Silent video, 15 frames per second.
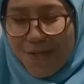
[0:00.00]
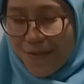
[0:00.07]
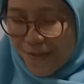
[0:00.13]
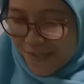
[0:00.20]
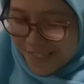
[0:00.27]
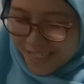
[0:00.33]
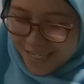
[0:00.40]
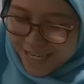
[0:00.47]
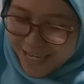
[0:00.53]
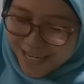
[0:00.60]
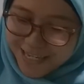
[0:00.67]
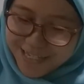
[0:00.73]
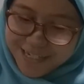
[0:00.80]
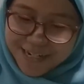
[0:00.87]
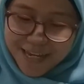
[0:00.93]

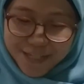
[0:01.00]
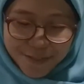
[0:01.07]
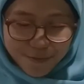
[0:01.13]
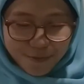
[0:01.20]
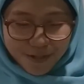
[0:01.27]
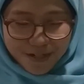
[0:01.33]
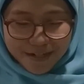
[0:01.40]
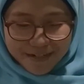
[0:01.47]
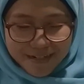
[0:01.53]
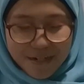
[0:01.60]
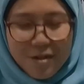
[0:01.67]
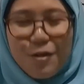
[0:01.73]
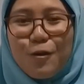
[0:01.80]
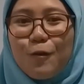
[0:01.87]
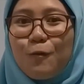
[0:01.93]
Okay, next word,
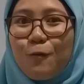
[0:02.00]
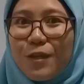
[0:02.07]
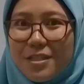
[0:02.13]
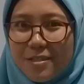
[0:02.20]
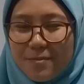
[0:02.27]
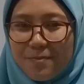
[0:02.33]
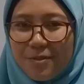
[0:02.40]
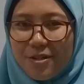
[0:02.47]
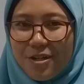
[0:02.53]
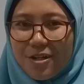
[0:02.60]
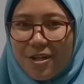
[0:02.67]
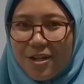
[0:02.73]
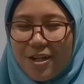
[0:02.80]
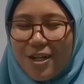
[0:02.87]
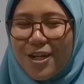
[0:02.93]
whisper.
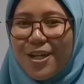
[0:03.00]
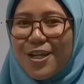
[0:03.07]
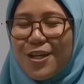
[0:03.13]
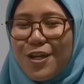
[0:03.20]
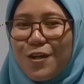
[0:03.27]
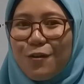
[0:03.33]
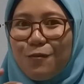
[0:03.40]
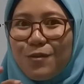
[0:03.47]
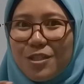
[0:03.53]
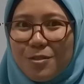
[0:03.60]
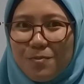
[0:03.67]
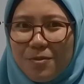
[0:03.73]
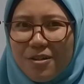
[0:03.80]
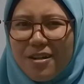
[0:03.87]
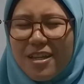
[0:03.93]

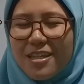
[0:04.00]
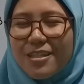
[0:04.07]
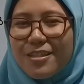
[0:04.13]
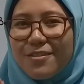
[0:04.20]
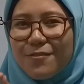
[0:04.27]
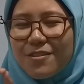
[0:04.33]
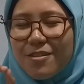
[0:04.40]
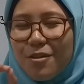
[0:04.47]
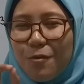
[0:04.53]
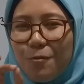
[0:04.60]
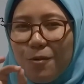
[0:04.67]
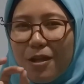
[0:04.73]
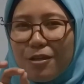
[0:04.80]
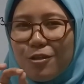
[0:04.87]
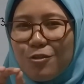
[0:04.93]
Whisper is
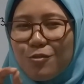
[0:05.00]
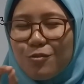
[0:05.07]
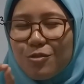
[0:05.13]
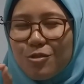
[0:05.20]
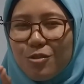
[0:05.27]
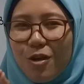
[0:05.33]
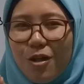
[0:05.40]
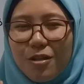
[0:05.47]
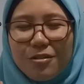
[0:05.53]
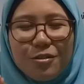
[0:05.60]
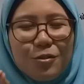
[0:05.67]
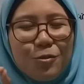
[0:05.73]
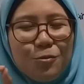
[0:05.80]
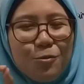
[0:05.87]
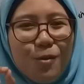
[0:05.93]
when you
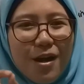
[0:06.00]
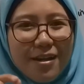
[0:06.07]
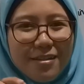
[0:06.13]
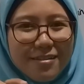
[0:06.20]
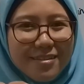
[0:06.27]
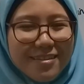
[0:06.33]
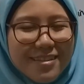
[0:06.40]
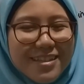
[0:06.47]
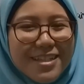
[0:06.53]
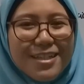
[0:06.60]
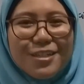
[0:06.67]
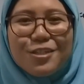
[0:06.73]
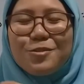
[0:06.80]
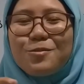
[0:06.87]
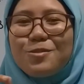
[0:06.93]
talk quietly
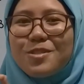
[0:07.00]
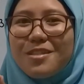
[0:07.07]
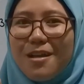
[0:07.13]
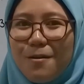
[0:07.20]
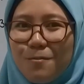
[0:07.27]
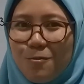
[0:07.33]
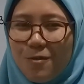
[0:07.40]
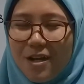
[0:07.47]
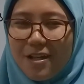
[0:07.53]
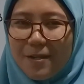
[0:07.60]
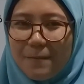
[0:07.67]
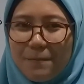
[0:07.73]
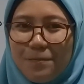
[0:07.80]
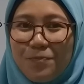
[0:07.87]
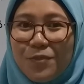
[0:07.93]
to someone.
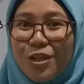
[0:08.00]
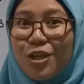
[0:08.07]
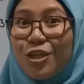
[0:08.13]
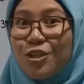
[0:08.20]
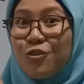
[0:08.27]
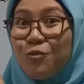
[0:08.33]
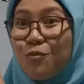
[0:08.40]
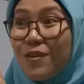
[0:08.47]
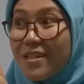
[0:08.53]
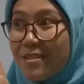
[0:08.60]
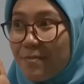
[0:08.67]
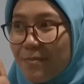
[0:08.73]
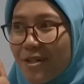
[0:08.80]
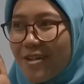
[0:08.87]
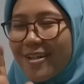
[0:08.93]
You
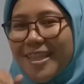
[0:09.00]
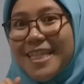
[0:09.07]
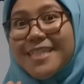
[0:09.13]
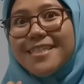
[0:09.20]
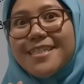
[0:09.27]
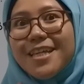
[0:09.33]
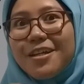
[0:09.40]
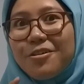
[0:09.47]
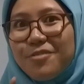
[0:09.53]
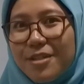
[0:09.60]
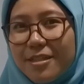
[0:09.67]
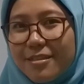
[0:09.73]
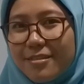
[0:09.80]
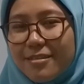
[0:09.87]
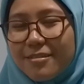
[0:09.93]
whisper the secret.